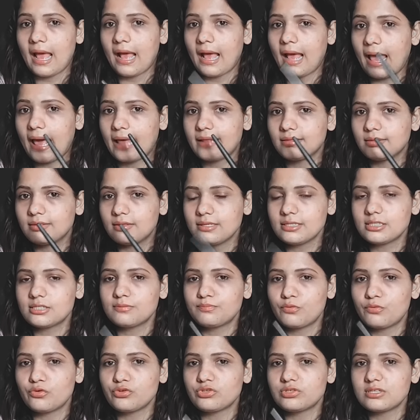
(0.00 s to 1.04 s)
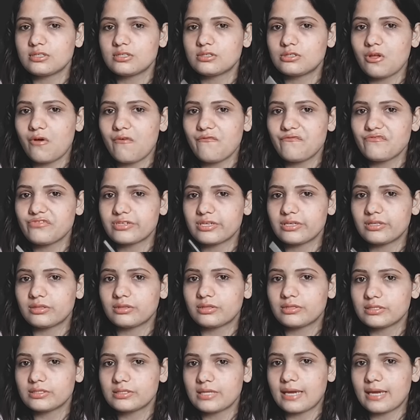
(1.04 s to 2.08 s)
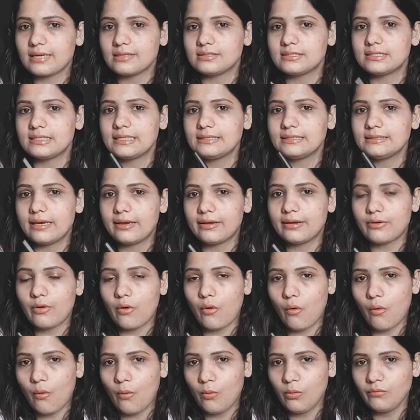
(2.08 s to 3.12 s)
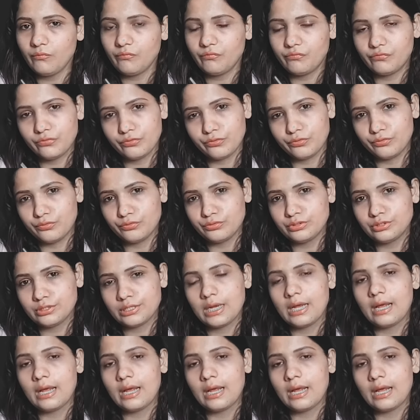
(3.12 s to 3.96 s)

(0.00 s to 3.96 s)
And this process of synthesizing their own food